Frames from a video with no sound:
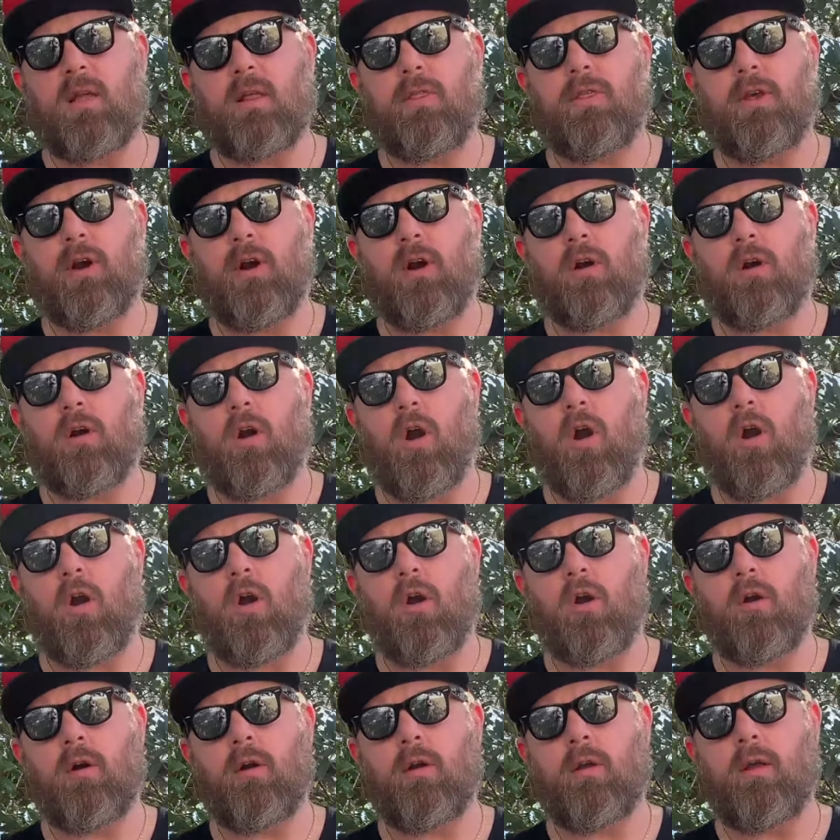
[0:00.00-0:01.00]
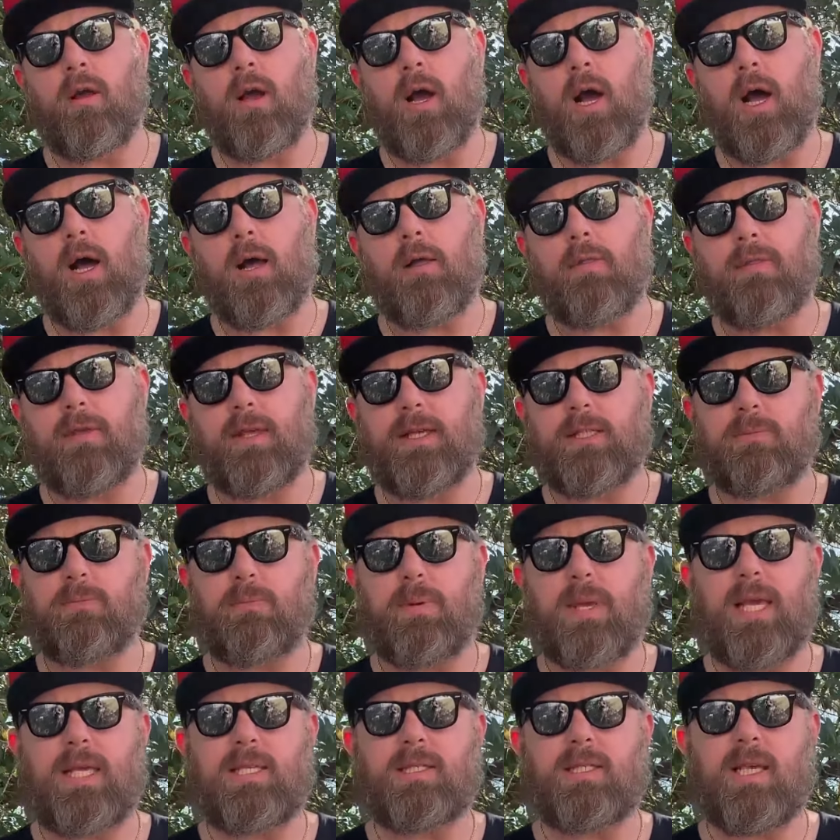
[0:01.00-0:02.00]
There are these
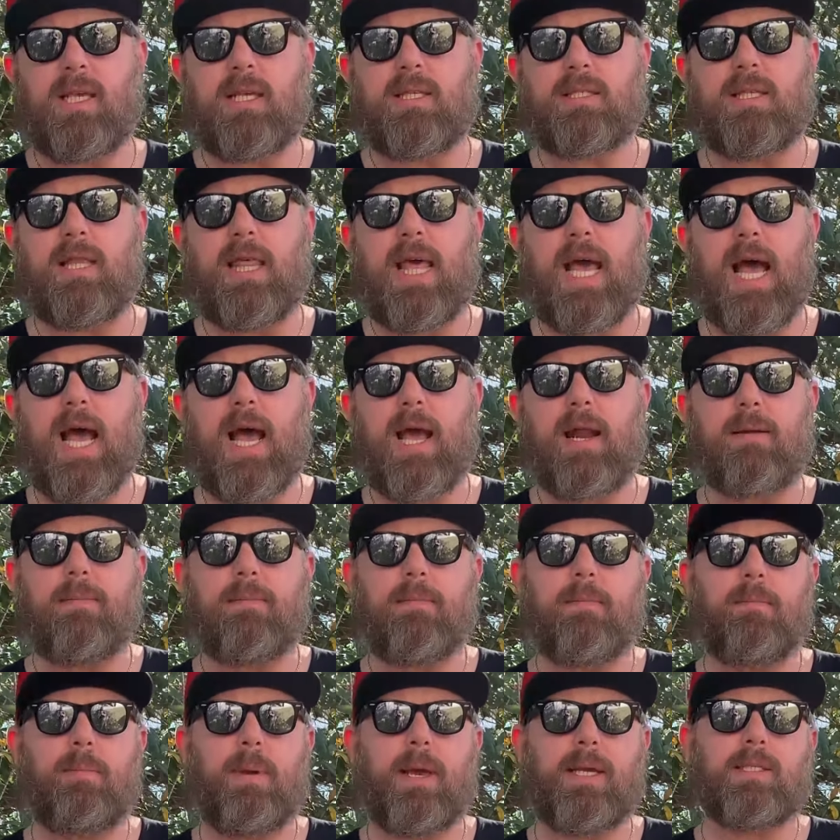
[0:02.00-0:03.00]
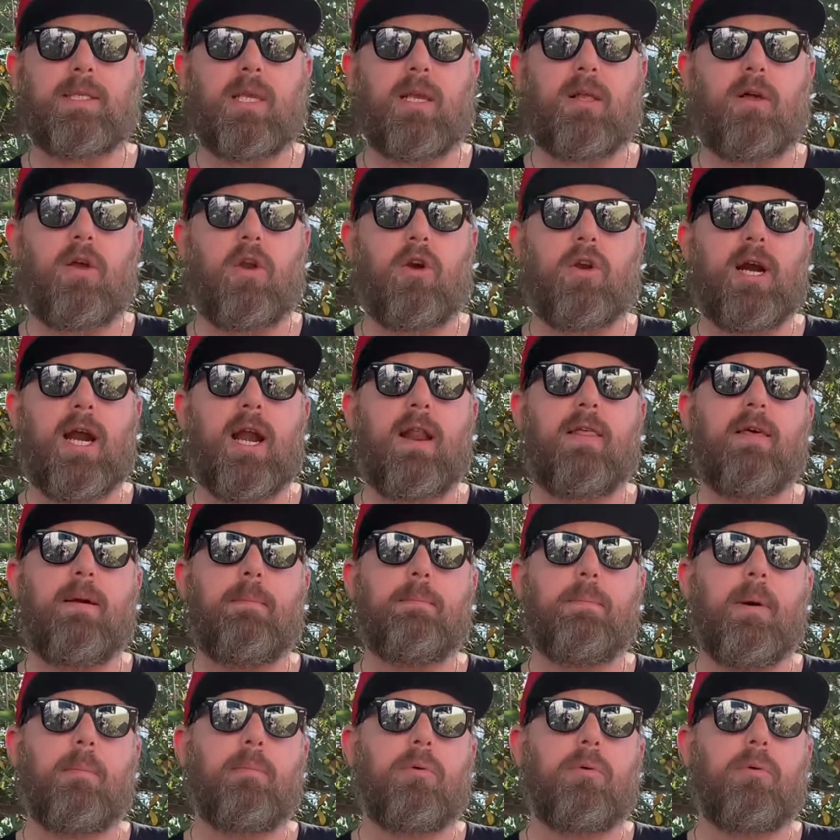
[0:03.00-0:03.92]
pieces that basically are kind of the